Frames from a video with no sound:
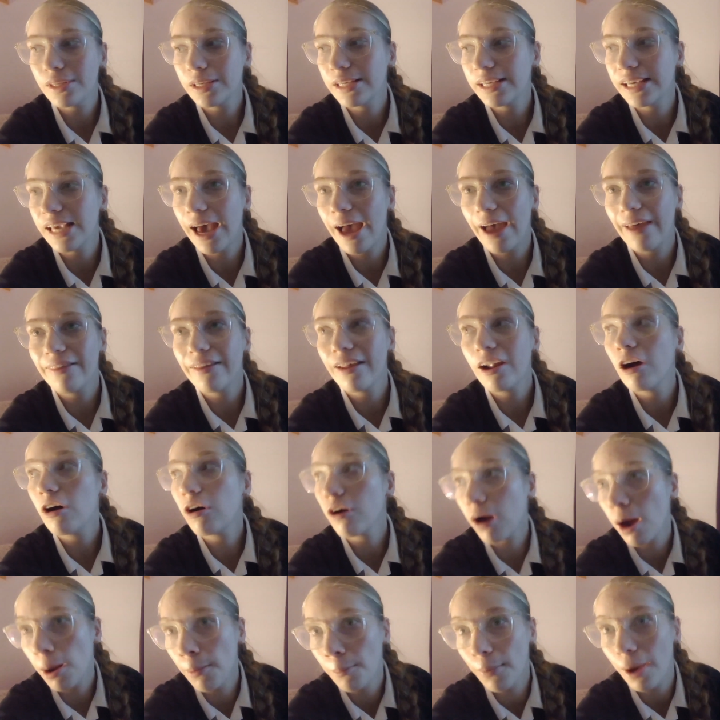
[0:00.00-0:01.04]
yeah and then
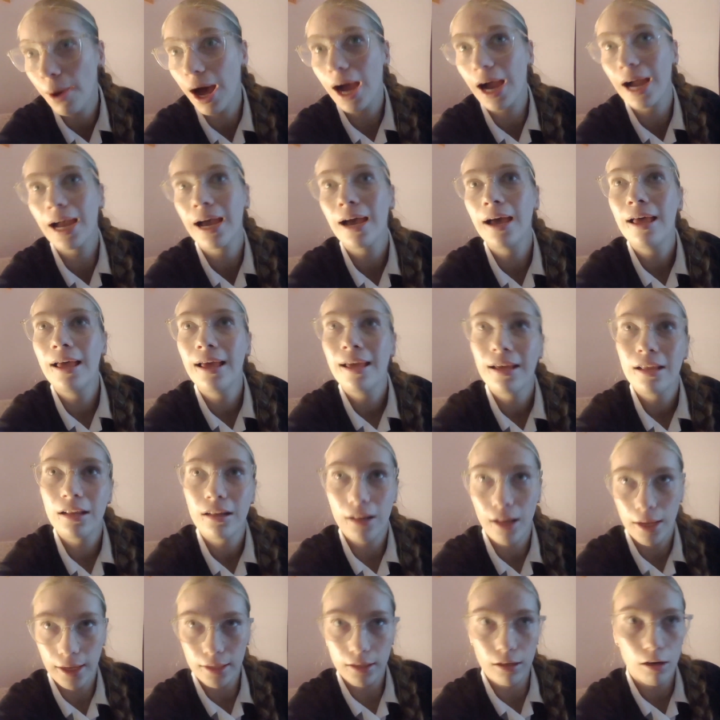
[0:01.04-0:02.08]
I'll come back
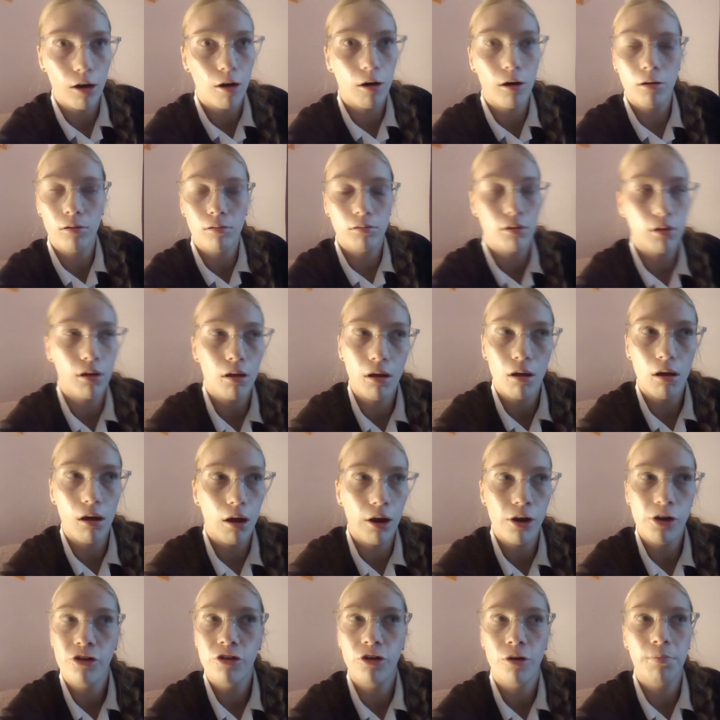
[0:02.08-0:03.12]
like oh
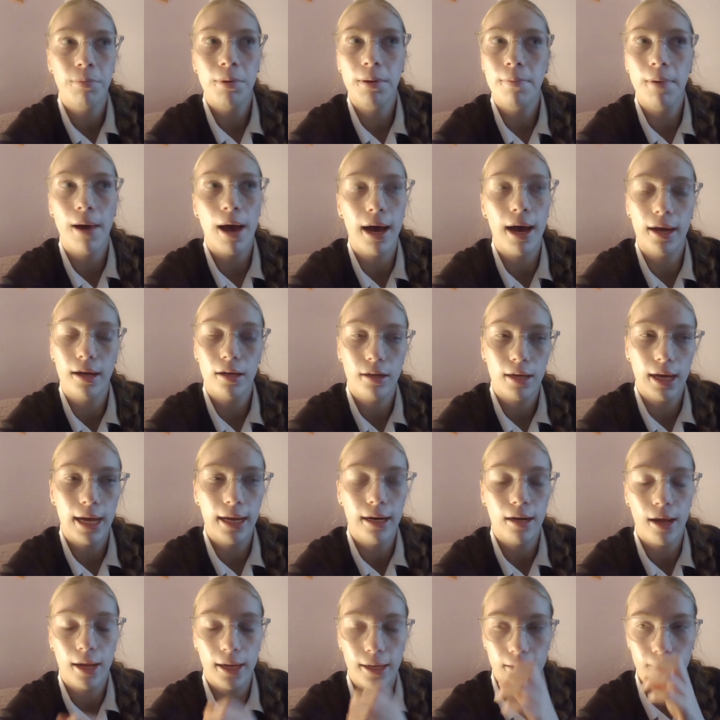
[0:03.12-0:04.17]
I should be back
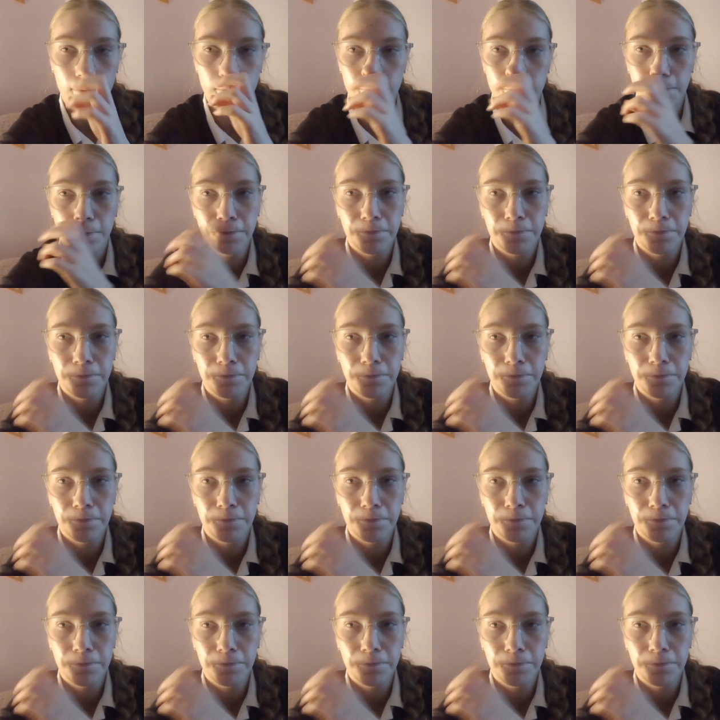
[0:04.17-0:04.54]
at like